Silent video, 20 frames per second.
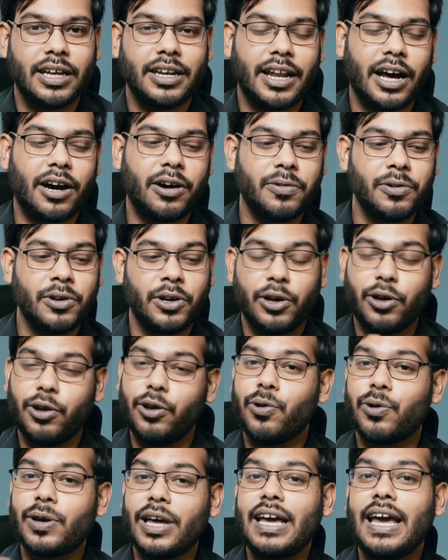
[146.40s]
Now,
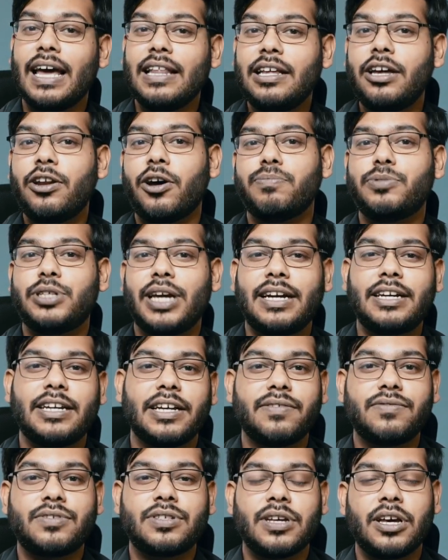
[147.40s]
looking at their
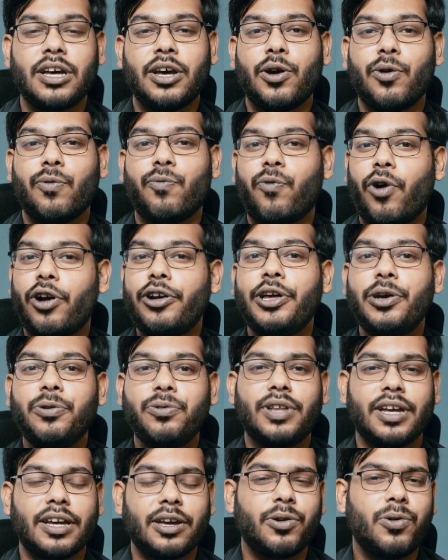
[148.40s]
objectives, what do you
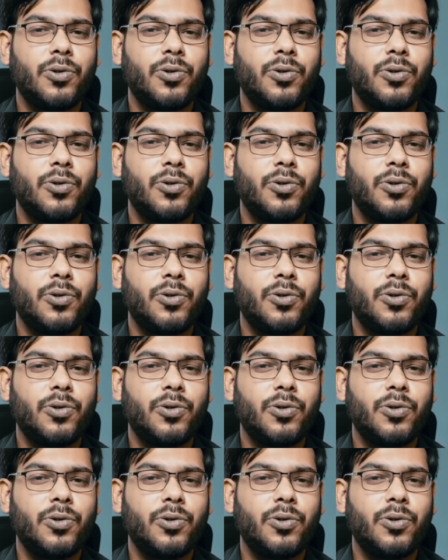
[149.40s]
think?